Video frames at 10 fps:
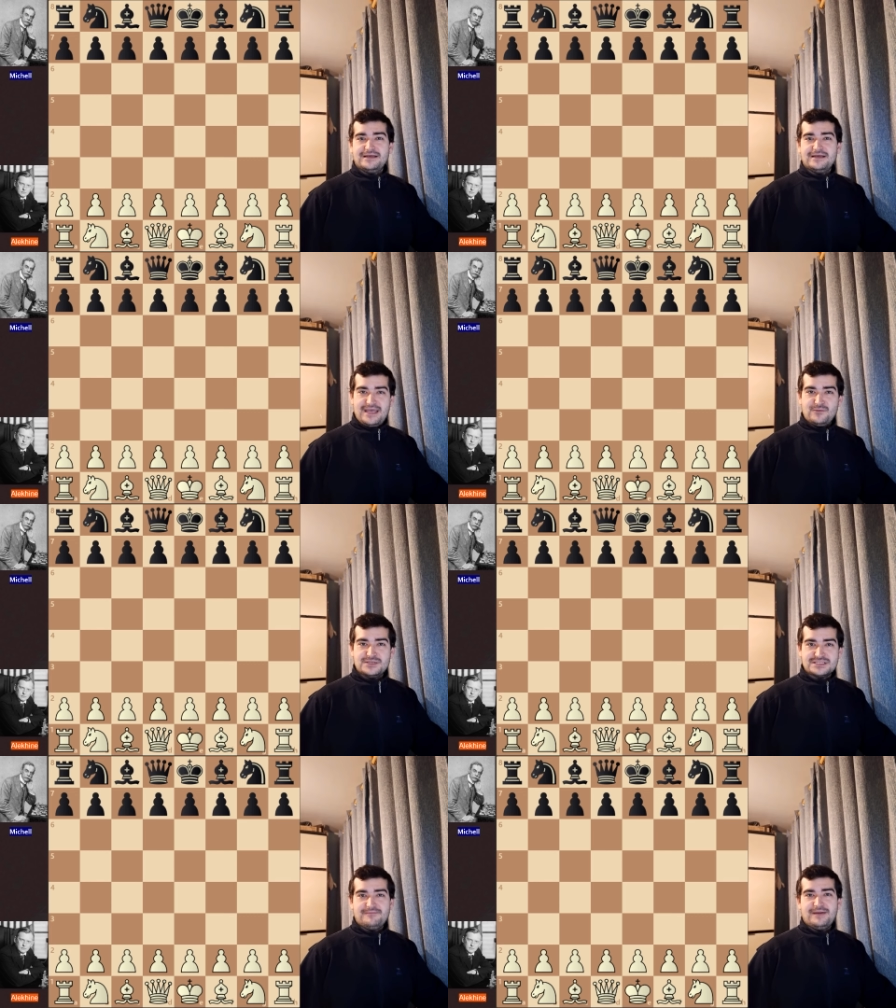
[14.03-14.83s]
game
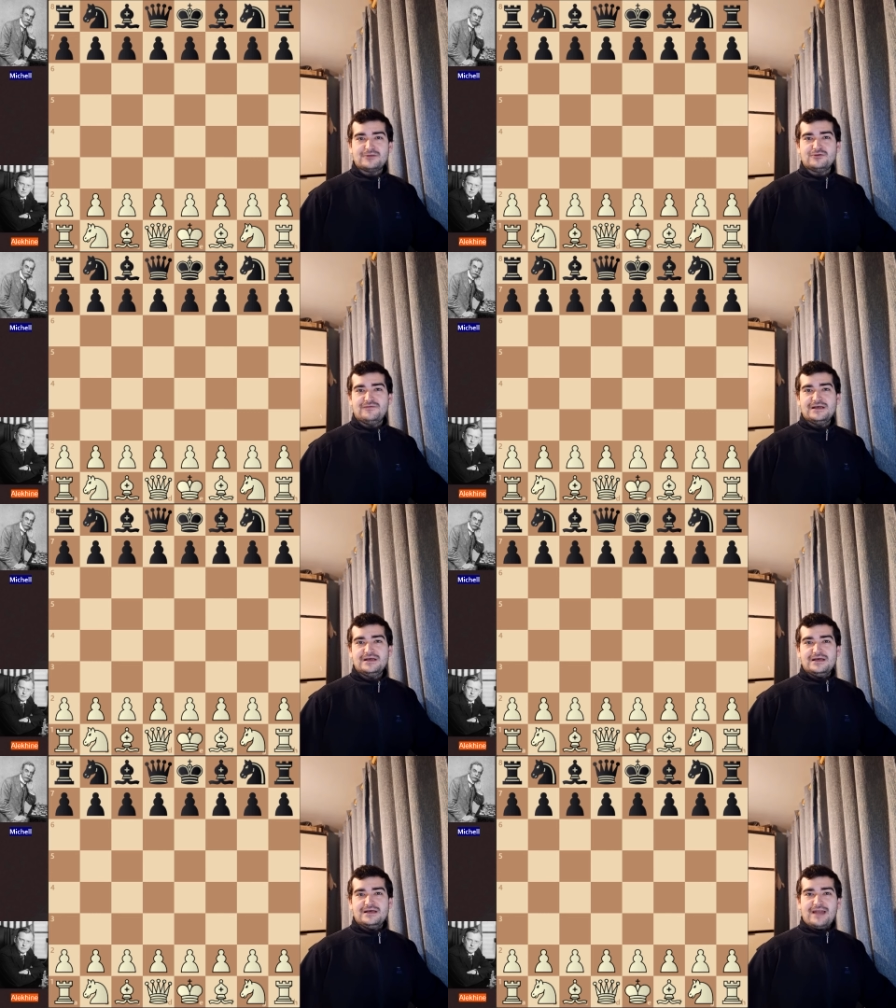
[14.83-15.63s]
was a part of
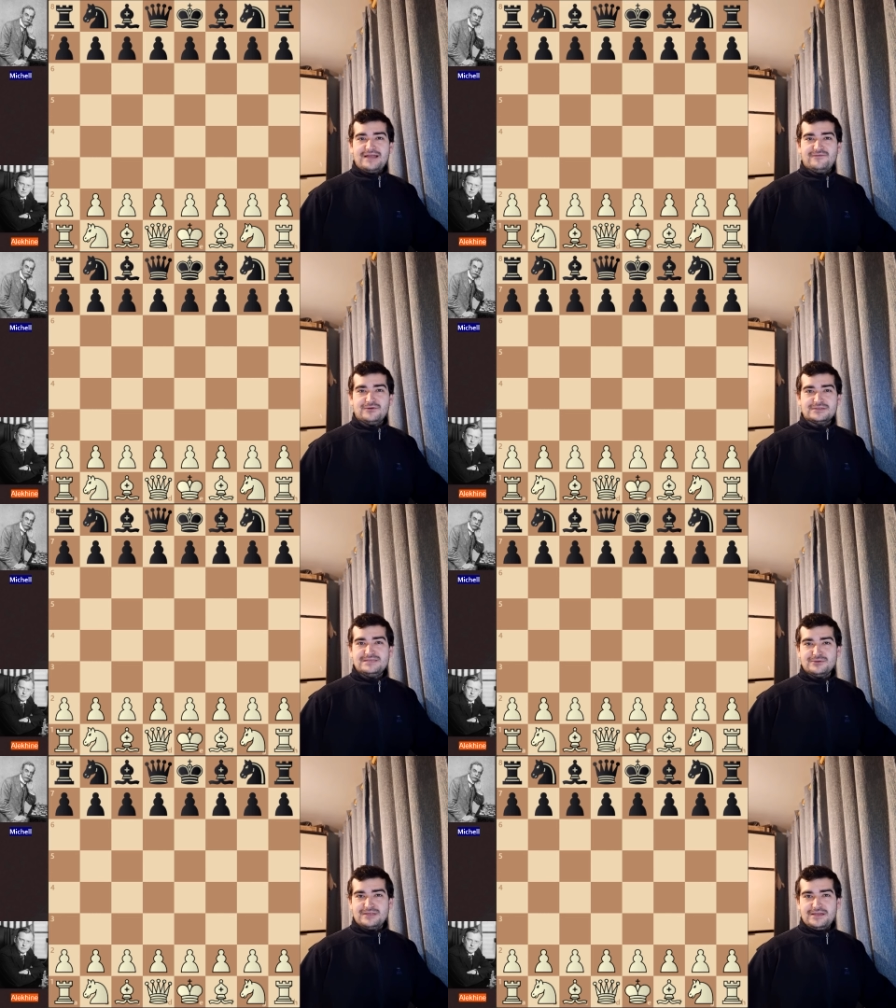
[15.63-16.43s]
blindfold
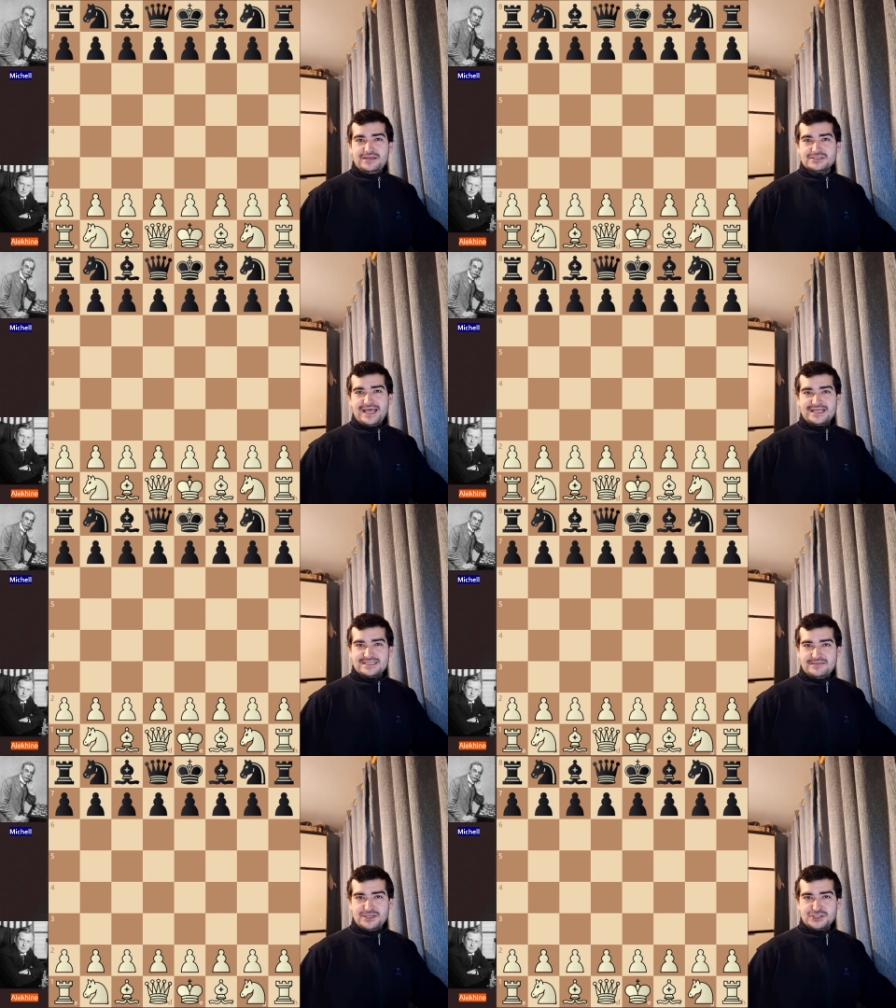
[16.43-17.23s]
simultaneous
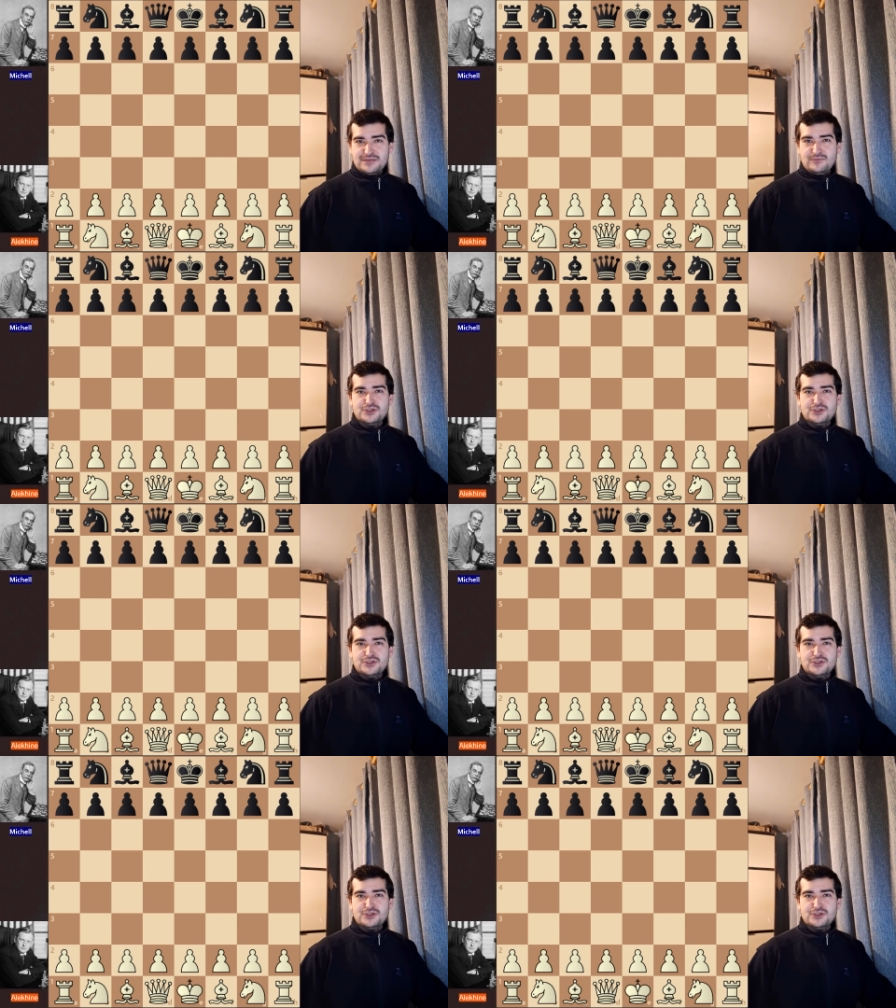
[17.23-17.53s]
exhibition,